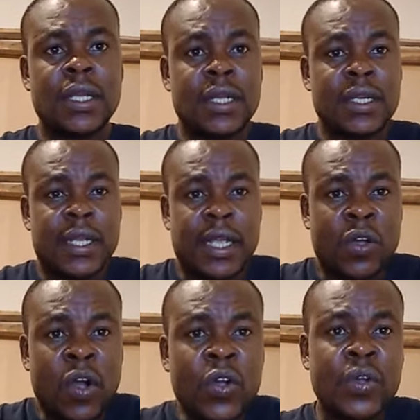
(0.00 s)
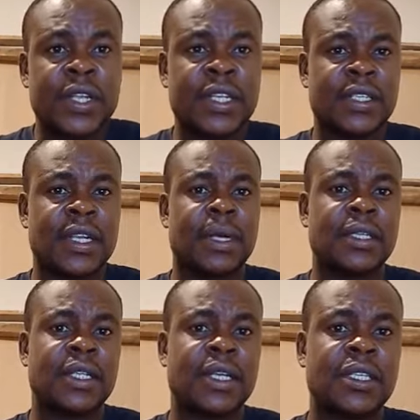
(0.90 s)
the ongoing
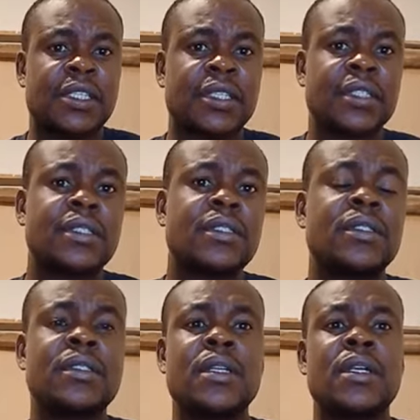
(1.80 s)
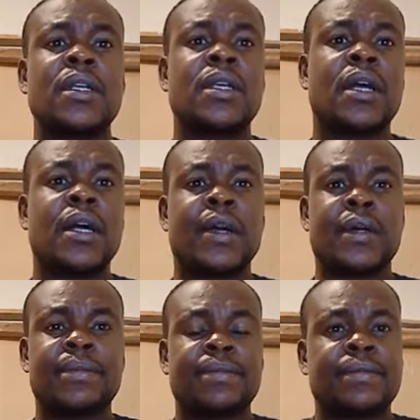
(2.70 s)
Islamization,
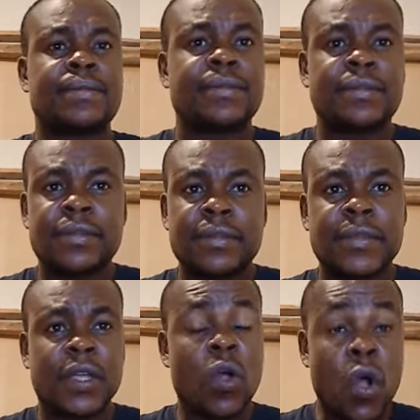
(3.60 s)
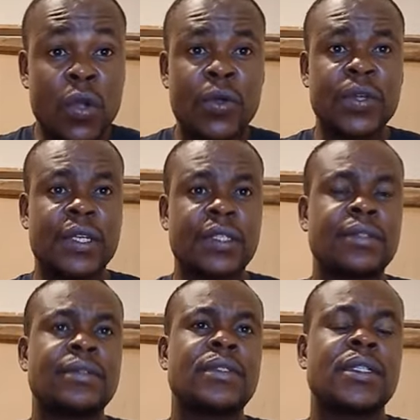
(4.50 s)
the ongoing
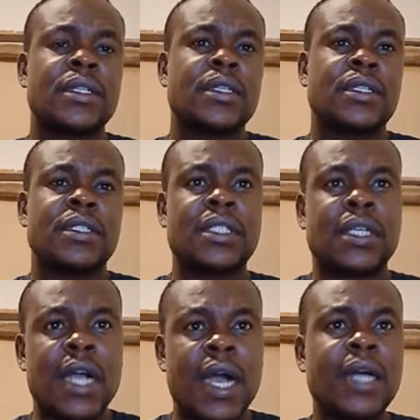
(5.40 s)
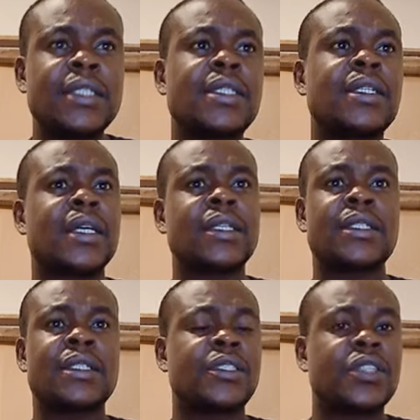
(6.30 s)
jihad that
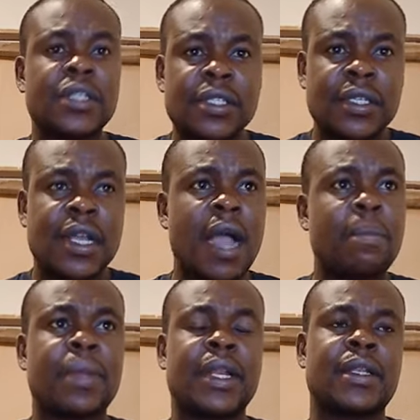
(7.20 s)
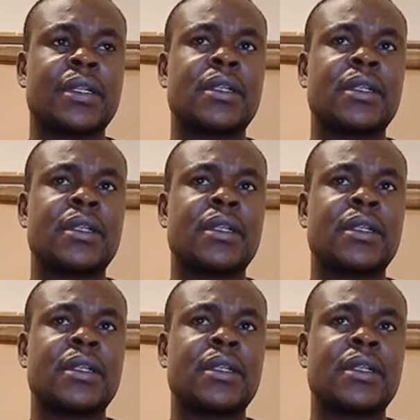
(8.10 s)
is just happening